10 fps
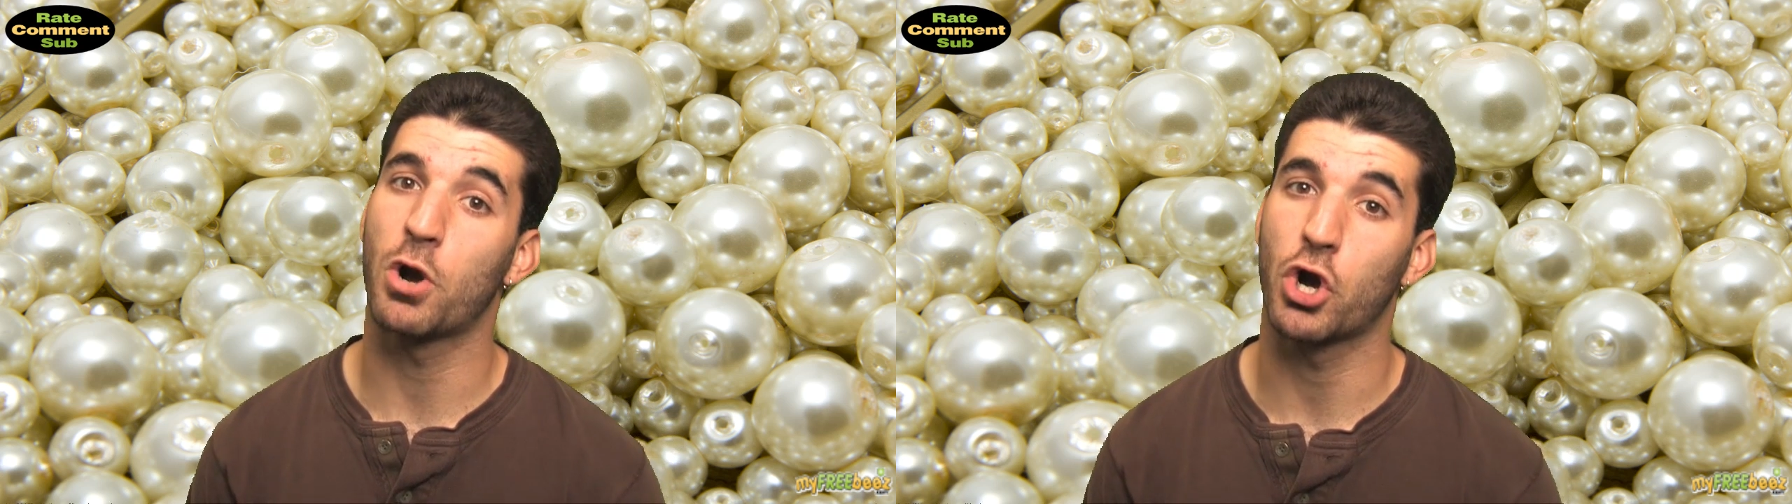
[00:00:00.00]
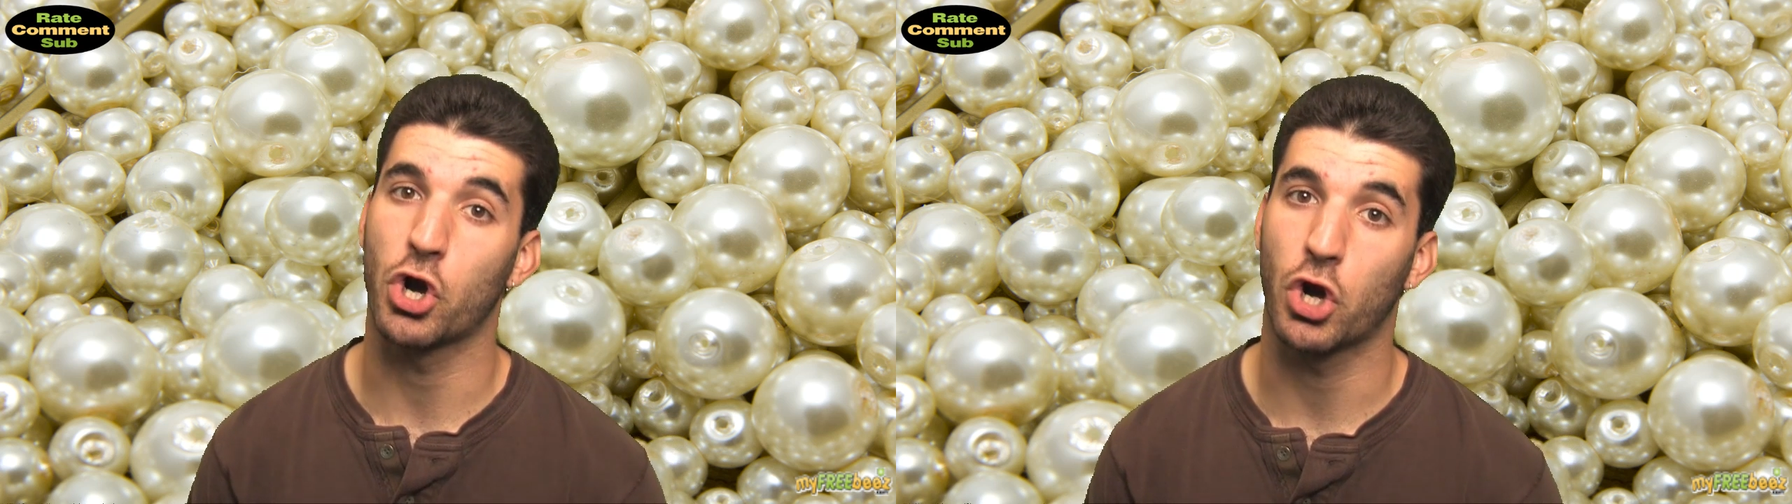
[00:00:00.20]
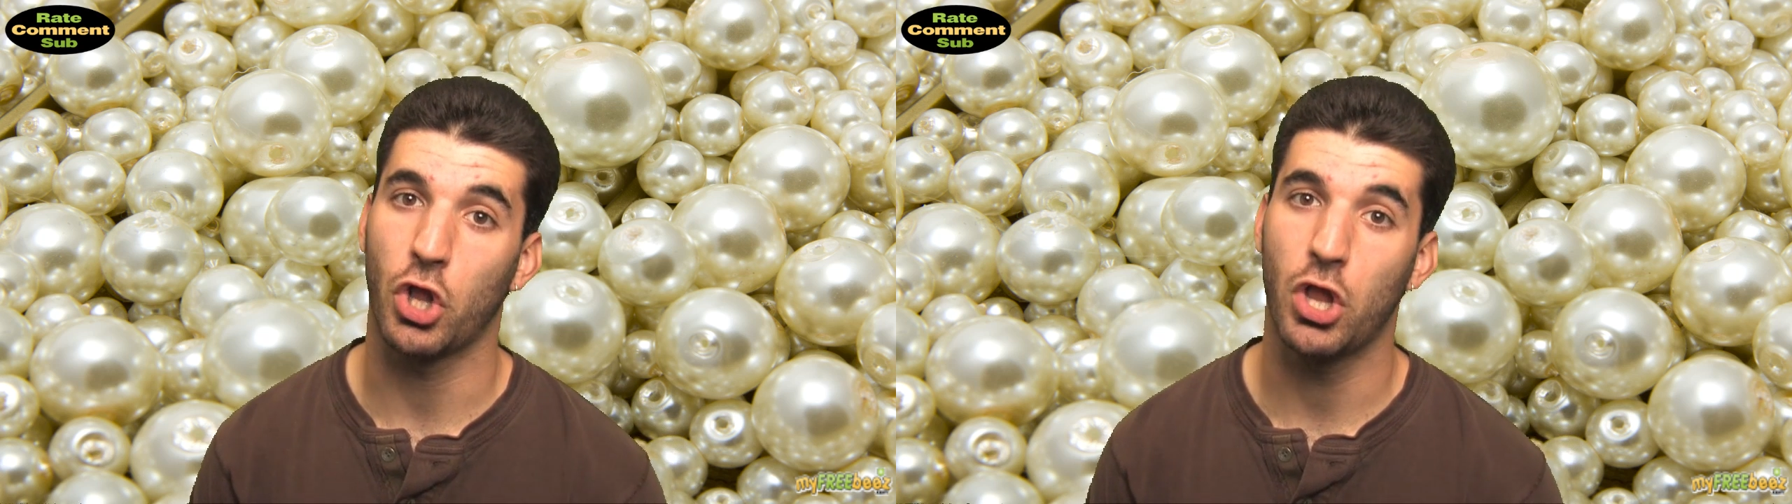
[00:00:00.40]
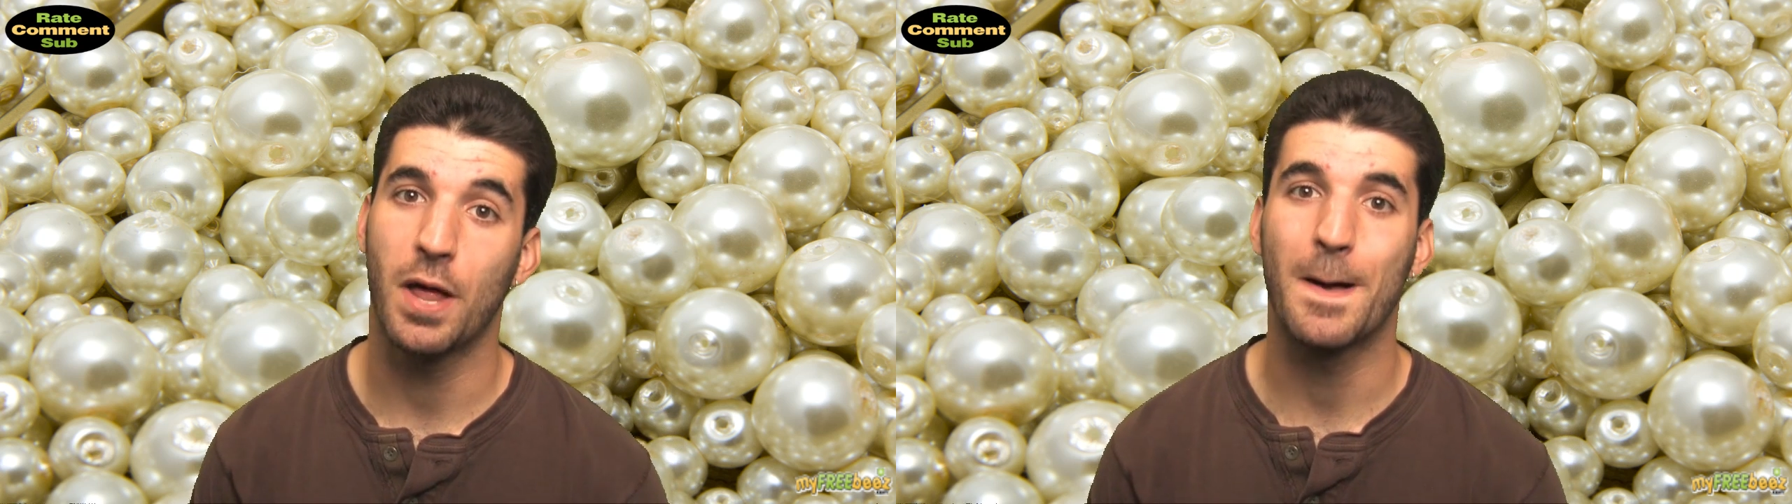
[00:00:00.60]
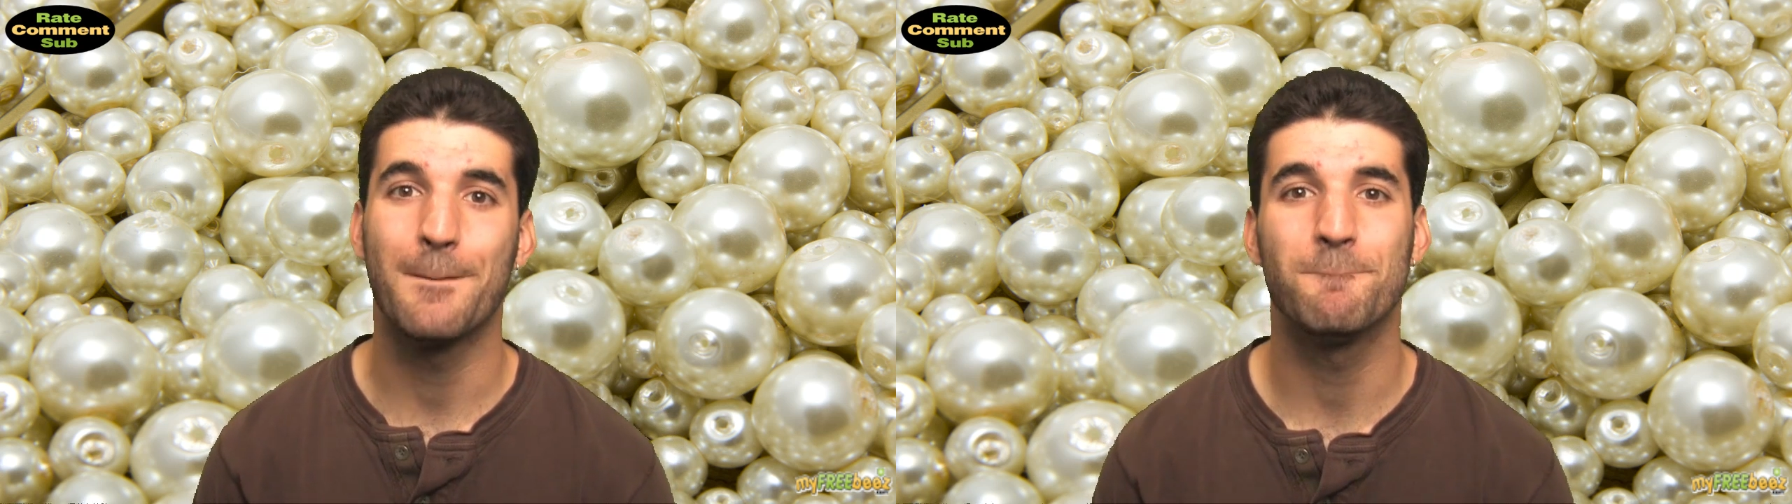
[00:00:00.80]
Pearl
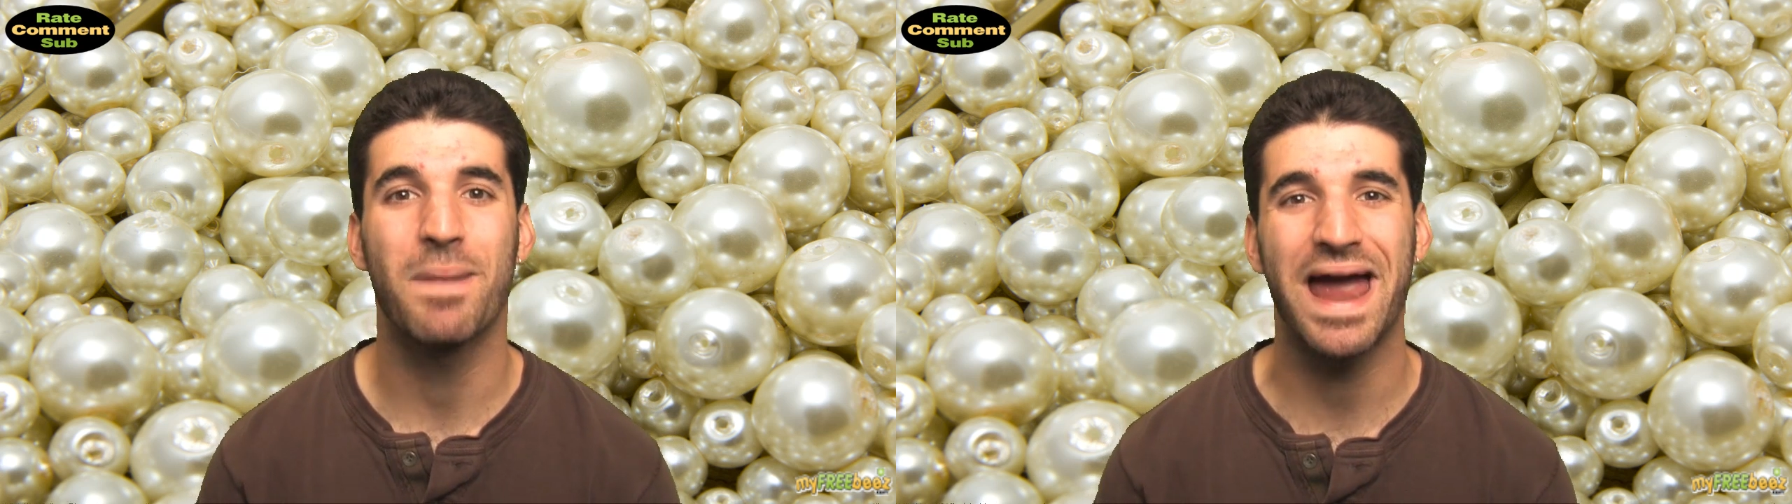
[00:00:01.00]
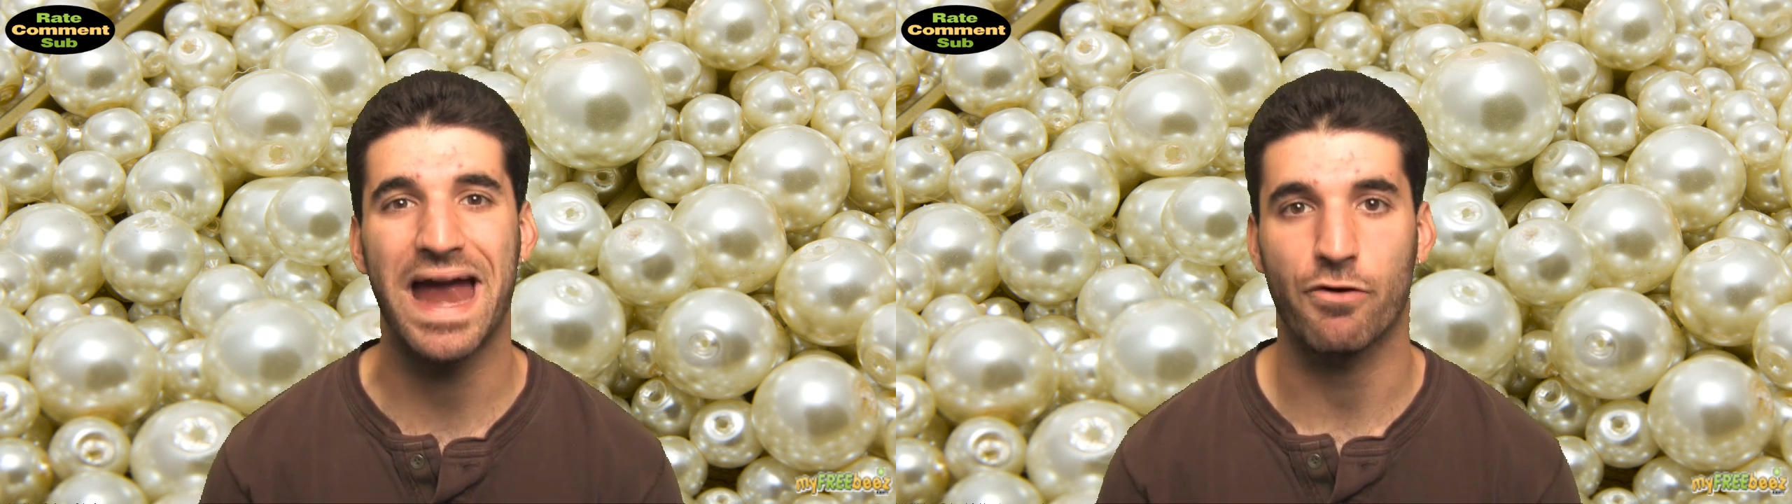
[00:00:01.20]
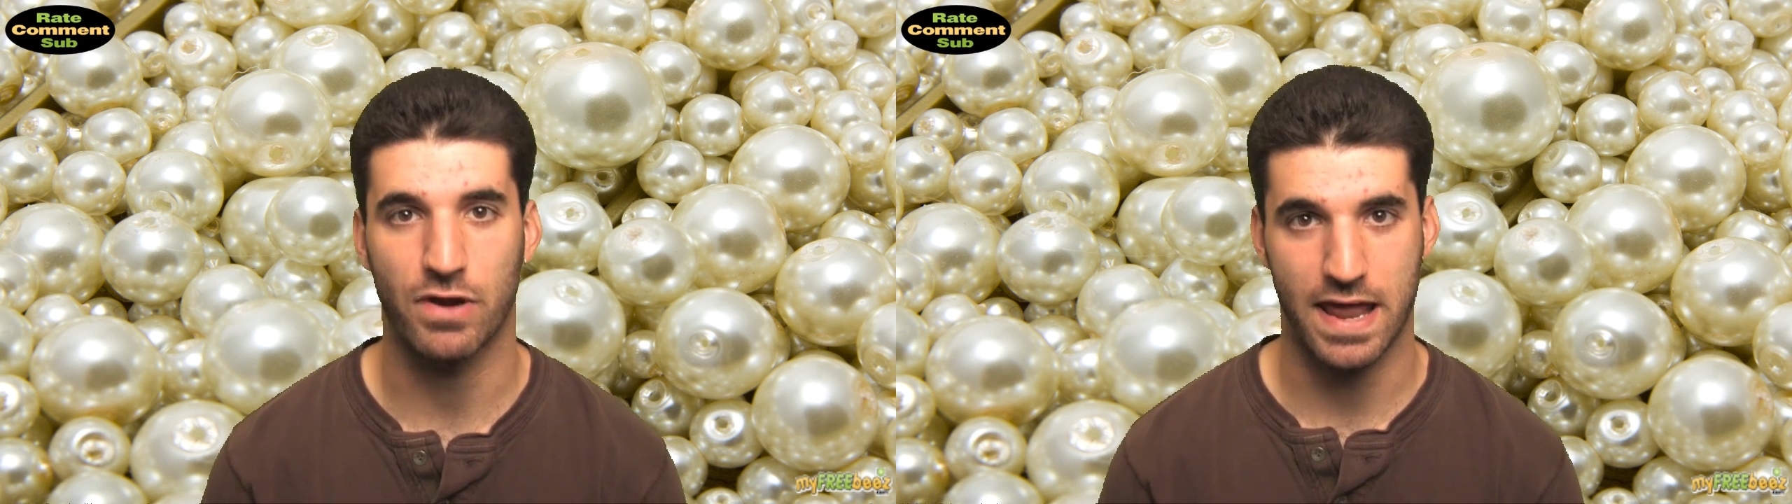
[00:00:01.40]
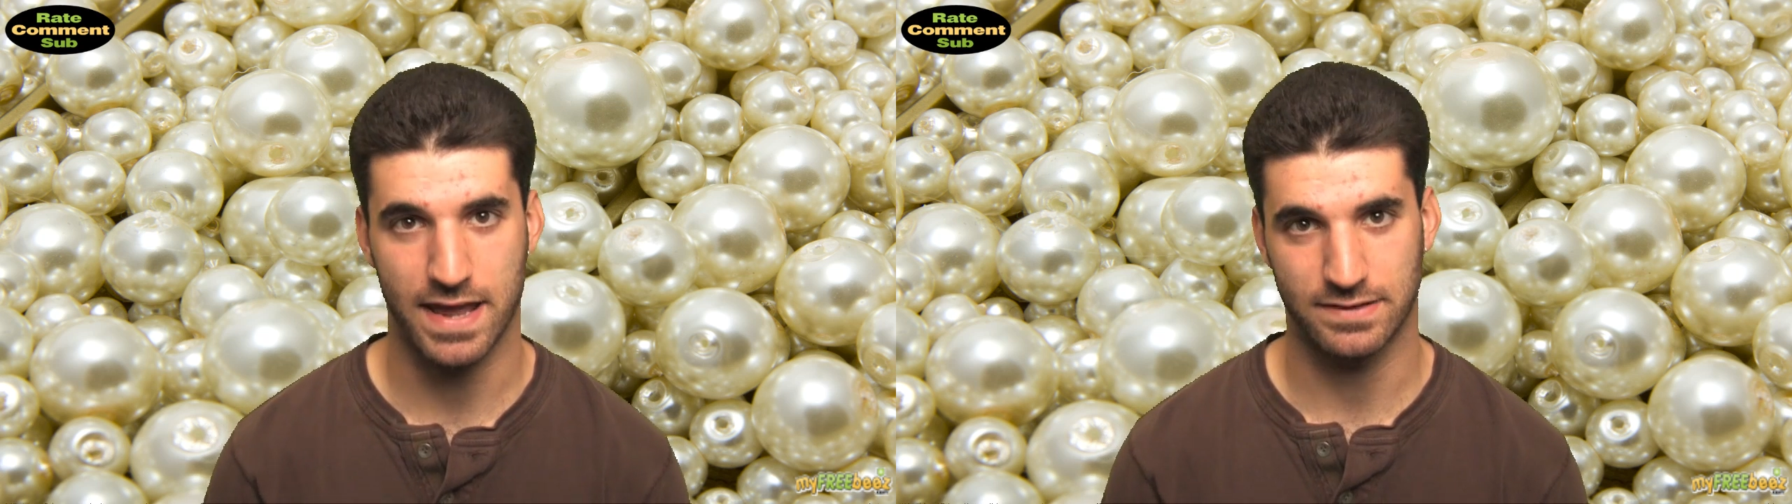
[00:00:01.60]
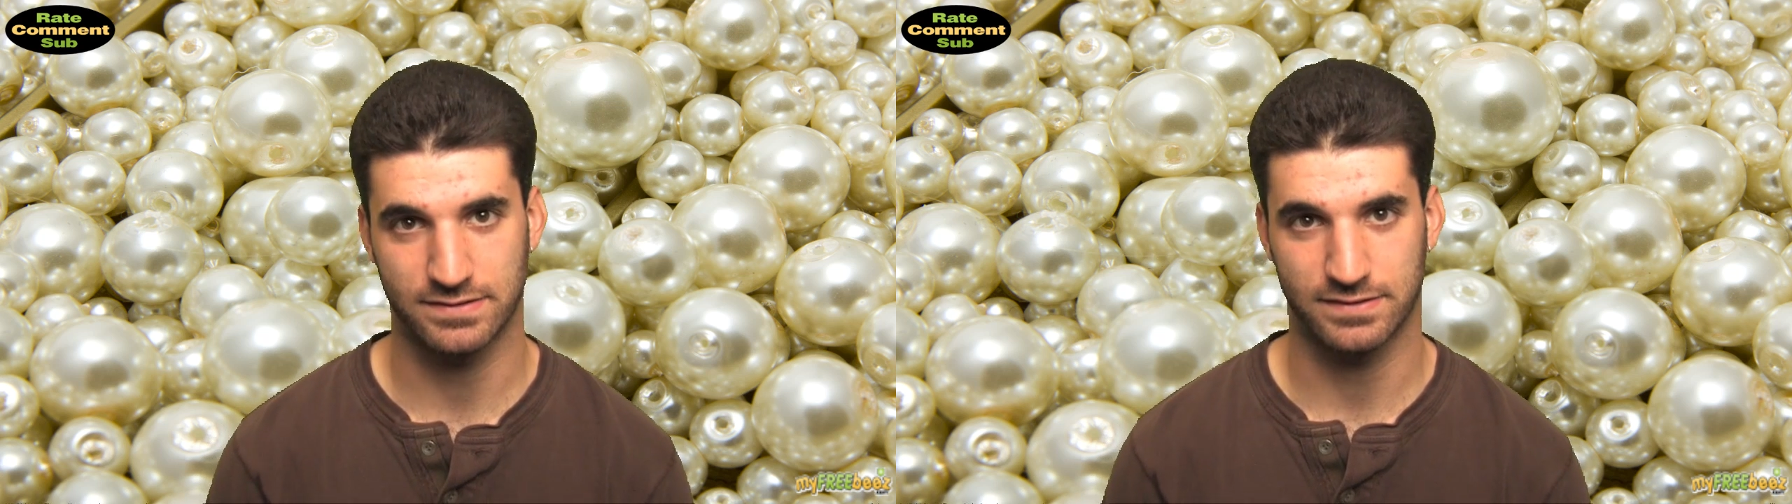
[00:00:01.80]

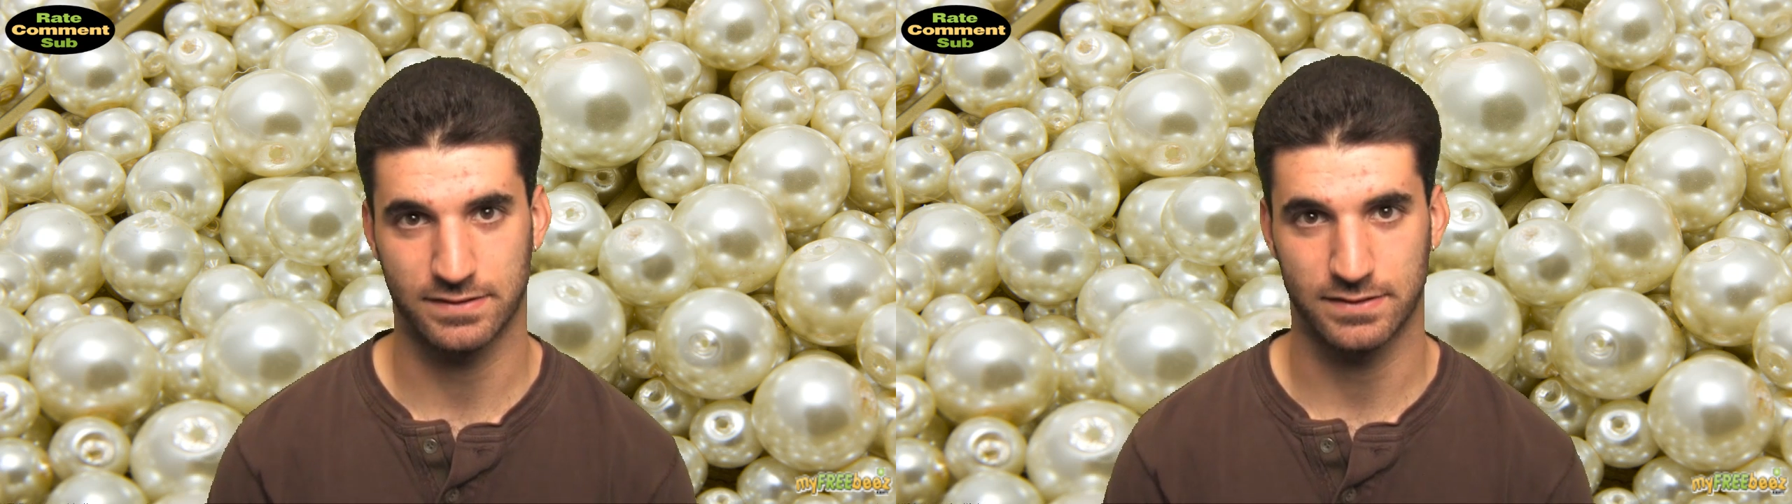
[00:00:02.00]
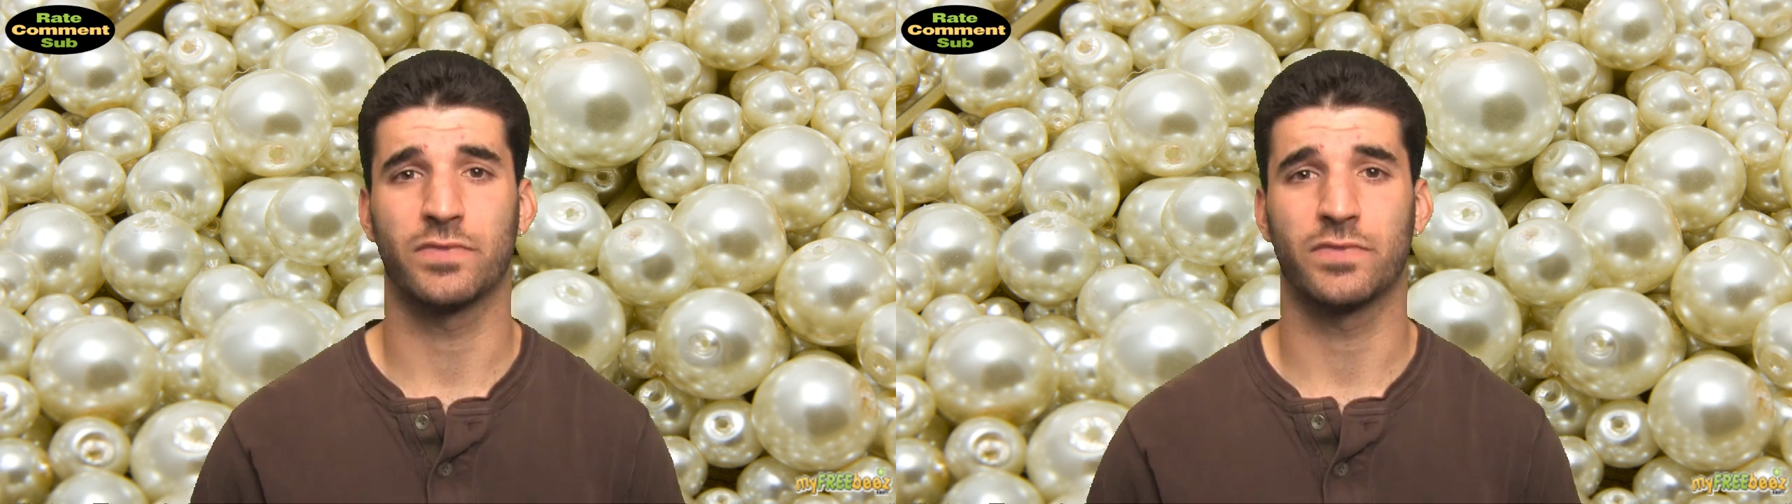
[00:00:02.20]
Paradise.